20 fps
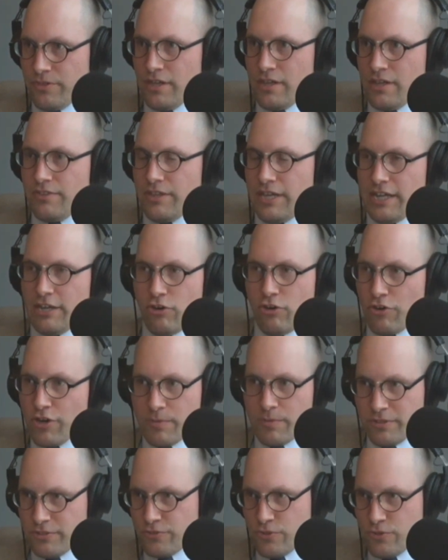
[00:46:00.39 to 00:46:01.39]
that had already
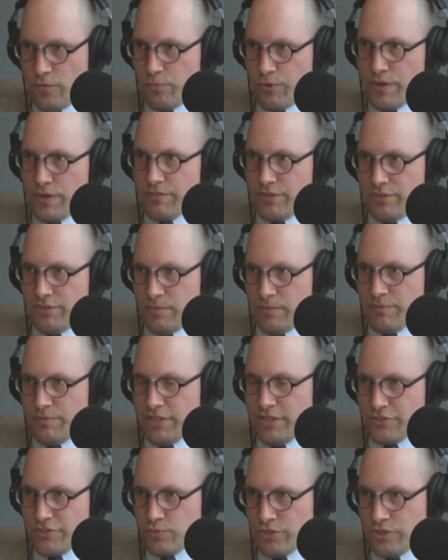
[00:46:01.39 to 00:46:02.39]
been solved previously, but they
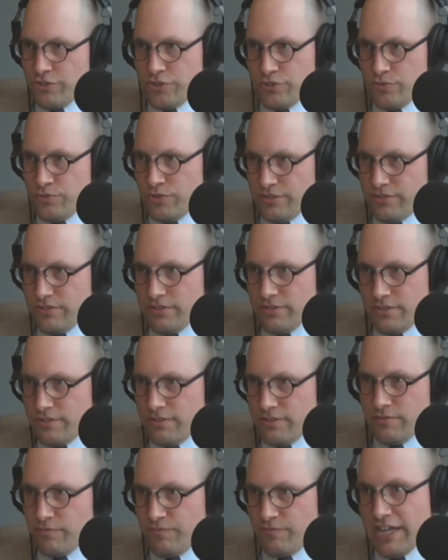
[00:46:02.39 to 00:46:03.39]
just want to do it
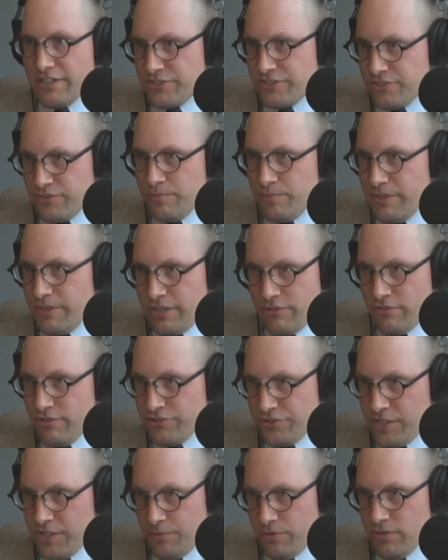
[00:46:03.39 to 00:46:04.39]
faster and better and
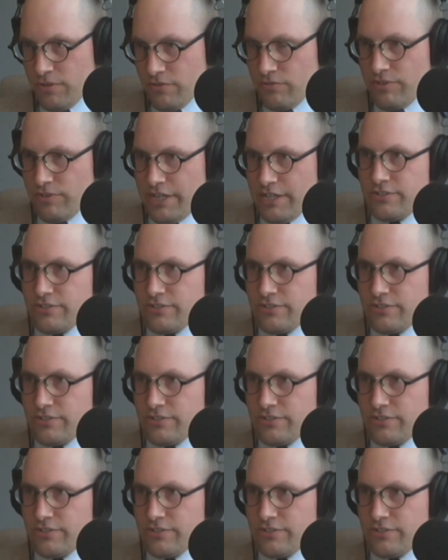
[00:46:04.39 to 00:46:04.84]
cheaper, right?